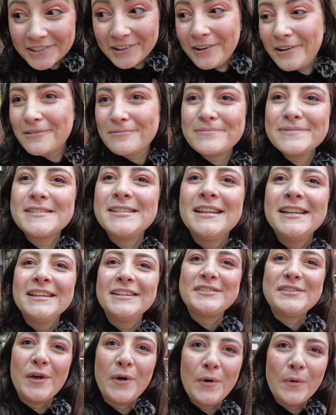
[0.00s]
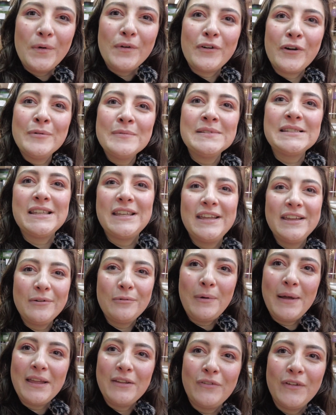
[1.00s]
shops. So we'll come to
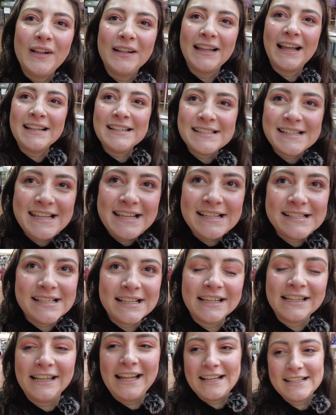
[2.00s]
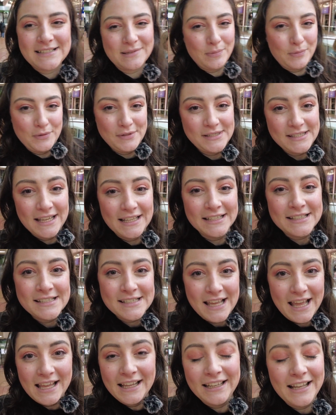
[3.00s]
Wakefield Antiques and Collectibles
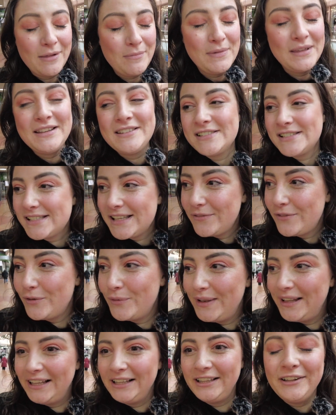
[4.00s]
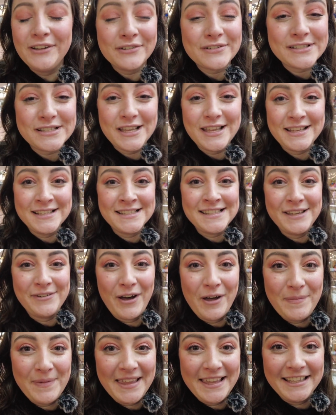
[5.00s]
Centre. Let me just give you a little look so you can see
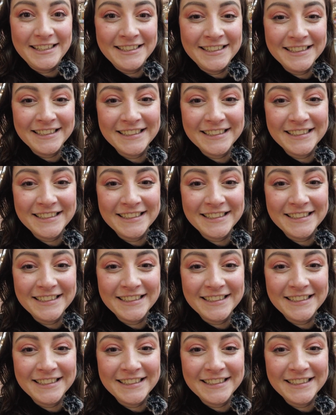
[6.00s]
what I mean.